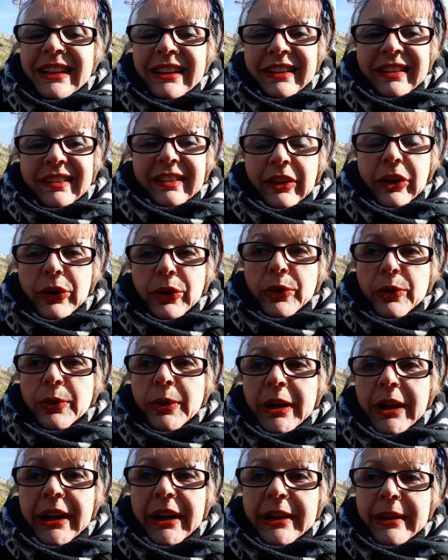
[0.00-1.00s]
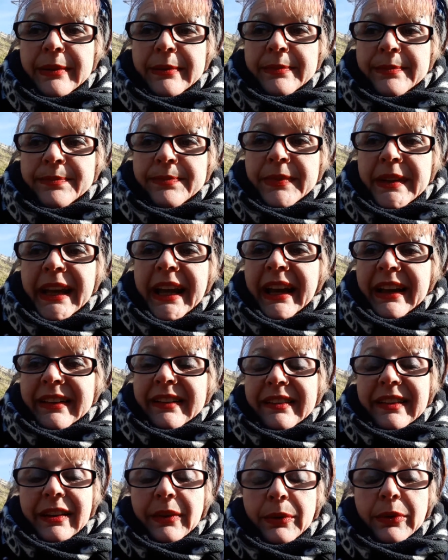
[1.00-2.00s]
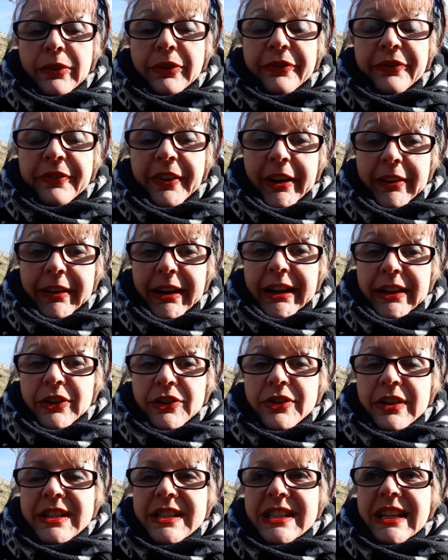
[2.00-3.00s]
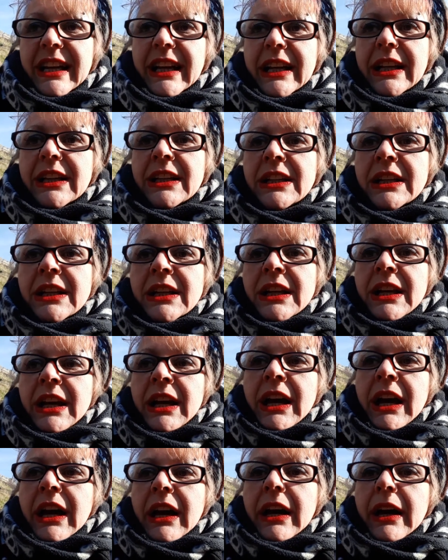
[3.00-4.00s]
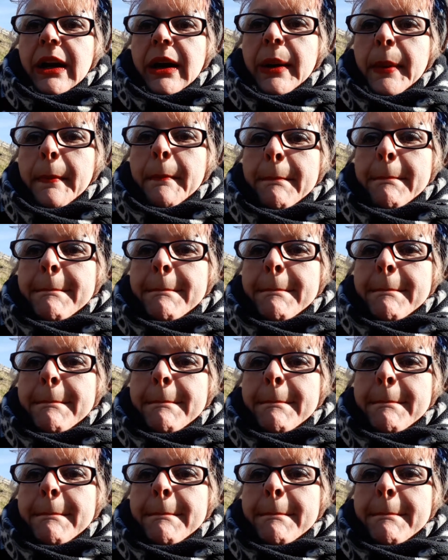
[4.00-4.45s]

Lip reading: So yes, it was very interesting. I